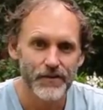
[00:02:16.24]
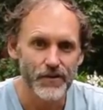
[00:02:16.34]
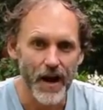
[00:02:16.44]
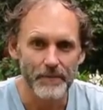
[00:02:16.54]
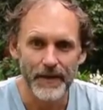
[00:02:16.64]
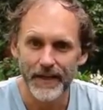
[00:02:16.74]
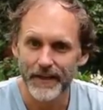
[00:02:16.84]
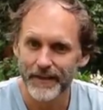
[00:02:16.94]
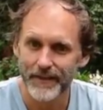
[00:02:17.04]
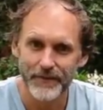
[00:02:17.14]

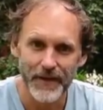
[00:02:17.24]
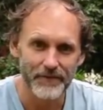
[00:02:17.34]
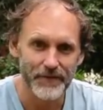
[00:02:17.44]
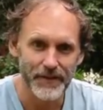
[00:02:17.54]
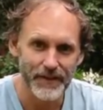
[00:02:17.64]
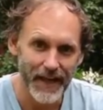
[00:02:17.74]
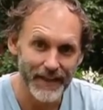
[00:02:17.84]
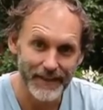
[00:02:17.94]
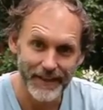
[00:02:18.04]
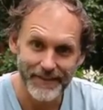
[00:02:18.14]
drumming. We have
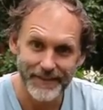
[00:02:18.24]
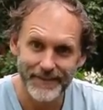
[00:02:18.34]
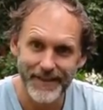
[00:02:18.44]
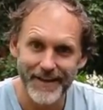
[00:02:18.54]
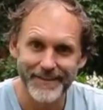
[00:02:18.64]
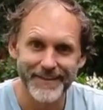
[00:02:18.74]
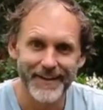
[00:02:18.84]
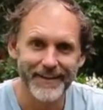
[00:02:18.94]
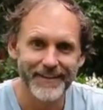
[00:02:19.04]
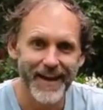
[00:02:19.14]
ukulele lessons last
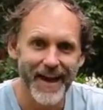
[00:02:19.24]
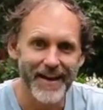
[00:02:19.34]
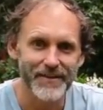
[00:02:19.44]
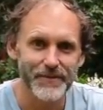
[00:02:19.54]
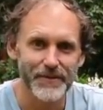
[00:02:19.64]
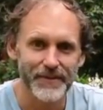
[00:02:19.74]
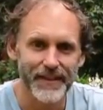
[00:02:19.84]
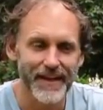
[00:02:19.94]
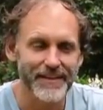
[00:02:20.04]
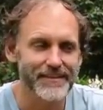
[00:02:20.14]
night in the house with all the
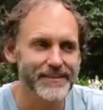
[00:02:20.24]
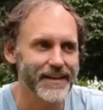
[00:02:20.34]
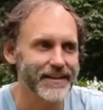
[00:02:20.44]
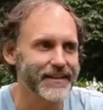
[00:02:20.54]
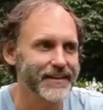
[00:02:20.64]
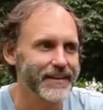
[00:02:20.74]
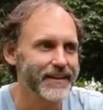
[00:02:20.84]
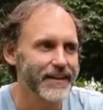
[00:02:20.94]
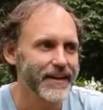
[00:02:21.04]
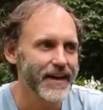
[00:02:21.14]
guests, and
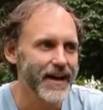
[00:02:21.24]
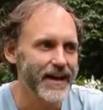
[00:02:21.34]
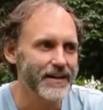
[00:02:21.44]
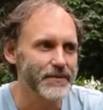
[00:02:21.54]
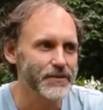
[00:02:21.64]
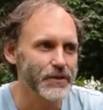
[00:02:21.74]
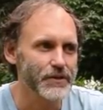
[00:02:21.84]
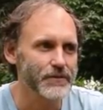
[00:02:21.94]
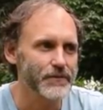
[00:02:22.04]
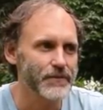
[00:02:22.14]
um, it's
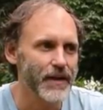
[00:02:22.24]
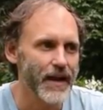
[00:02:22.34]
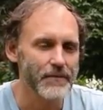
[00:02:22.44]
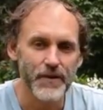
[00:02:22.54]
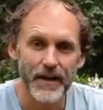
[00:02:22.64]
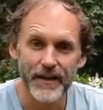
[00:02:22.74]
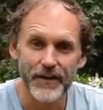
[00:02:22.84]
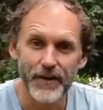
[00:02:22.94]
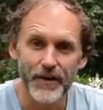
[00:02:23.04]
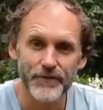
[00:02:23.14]
all um, drug and
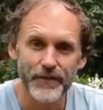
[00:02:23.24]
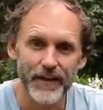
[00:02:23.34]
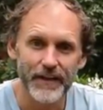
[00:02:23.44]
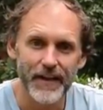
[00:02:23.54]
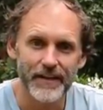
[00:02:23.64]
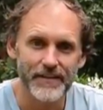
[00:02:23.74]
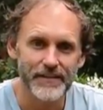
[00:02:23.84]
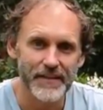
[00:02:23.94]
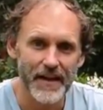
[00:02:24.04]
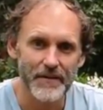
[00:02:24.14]
alcohol free, and
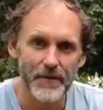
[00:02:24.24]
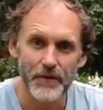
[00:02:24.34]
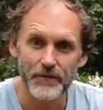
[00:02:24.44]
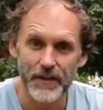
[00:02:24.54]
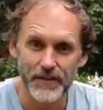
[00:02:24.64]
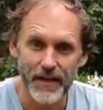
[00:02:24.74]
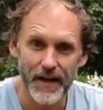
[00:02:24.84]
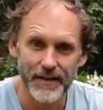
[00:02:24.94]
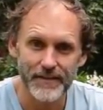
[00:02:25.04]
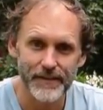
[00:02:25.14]
it's um, all
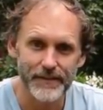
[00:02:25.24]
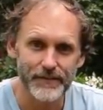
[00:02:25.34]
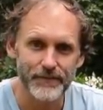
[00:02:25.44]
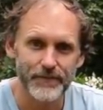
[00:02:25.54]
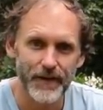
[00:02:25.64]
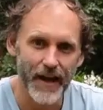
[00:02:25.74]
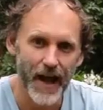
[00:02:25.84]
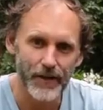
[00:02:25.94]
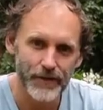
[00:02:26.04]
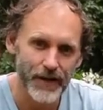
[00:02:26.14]
vegetarian, so it's a very
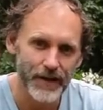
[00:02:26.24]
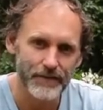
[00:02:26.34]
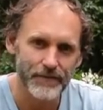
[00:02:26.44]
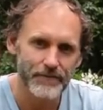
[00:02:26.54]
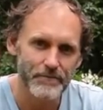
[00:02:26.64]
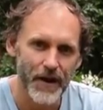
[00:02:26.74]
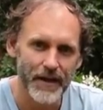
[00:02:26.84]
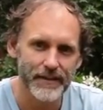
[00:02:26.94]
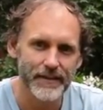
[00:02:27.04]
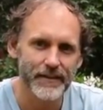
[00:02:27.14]
health kind of
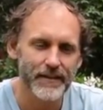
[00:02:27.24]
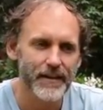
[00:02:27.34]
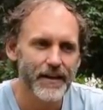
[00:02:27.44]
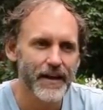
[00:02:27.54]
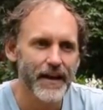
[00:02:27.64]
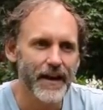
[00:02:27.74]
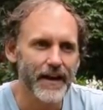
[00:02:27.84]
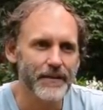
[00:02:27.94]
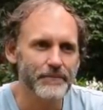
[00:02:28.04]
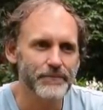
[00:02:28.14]
minded
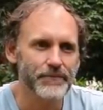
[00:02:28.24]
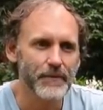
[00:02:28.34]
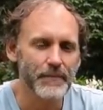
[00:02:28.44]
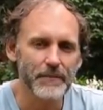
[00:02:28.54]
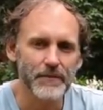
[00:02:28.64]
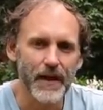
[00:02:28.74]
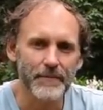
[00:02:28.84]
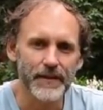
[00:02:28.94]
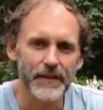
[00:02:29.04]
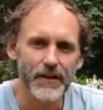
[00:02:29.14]
um, people
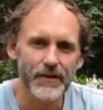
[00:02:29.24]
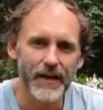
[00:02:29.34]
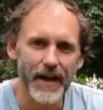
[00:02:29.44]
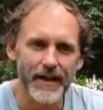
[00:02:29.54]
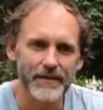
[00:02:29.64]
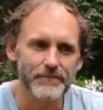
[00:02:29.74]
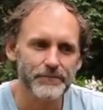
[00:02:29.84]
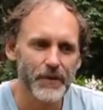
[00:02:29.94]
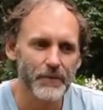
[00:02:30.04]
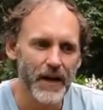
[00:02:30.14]
coming along, and
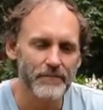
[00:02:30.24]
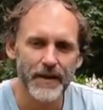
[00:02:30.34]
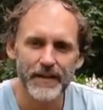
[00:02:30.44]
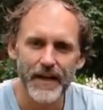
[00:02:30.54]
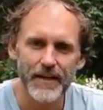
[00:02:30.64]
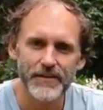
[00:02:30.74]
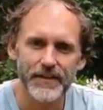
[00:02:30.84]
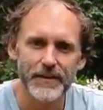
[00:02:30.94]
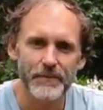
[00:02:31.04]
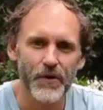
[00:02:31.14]
we have meditation
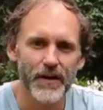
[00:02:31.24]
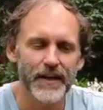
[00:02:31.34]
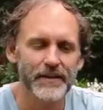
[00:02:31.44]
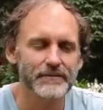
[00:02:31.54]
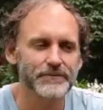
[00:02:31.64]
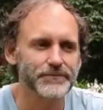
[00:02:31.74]
in the morning,